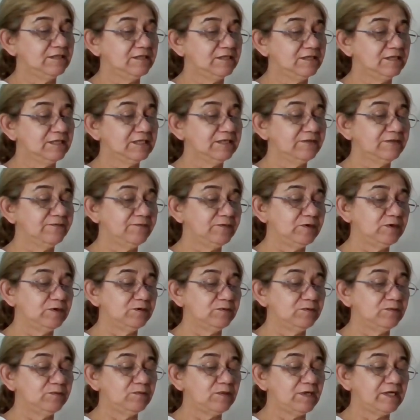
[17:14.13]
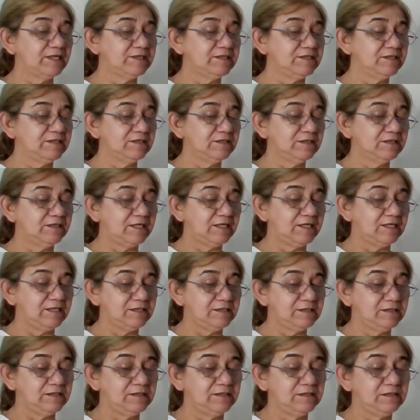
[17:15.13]
Like if you're riding
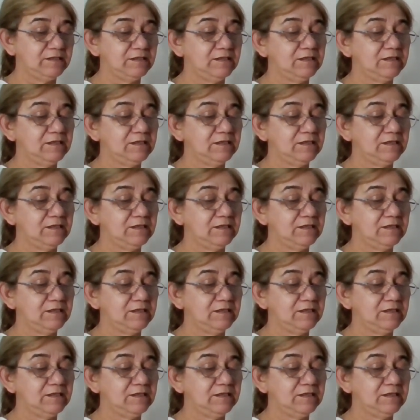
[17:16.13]
a,